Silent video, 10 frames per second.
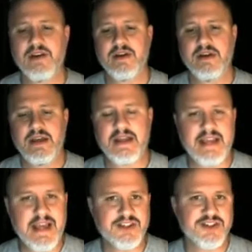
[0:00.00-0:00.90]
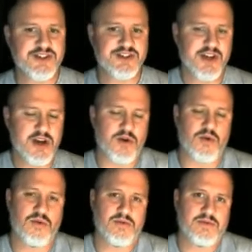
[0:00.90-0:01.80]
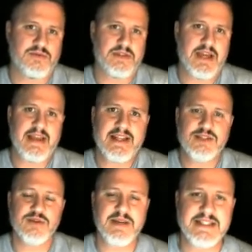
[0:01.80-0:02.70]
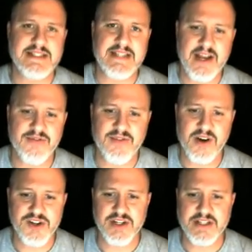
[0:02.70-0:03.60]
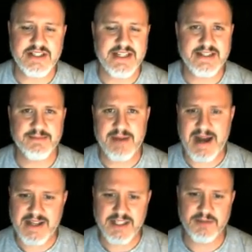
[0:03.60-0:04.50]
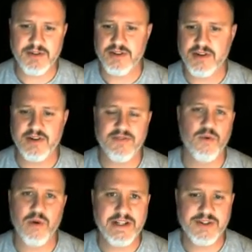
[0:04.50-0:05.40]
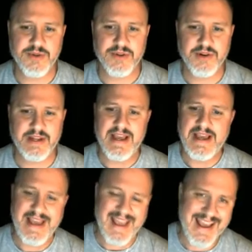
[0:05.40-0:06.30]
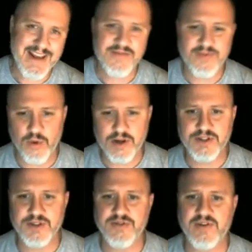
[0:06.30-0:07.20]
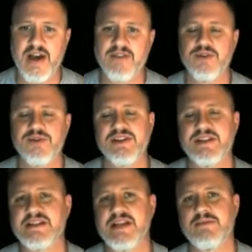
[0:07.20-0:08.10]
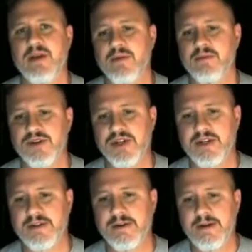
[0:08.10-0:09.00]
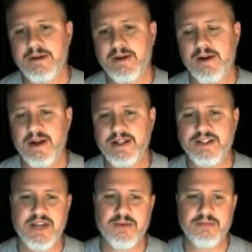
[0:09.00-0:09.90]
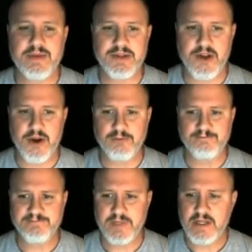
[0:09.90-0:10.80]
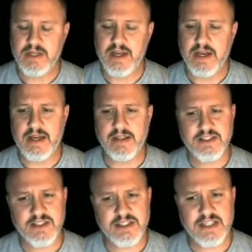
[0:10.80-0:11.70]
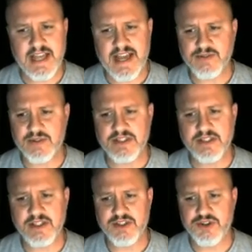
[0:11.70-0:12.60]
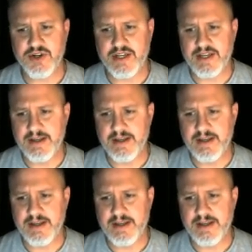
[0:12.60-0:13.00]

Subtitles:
And the answer is no. Okay, that's what makes it not a function. It's impossible to turn a 4 into a 3 and a 4 into a 5 using the same number machine. All right, so that would be a no. Let's look at the last one. It's a little tricky.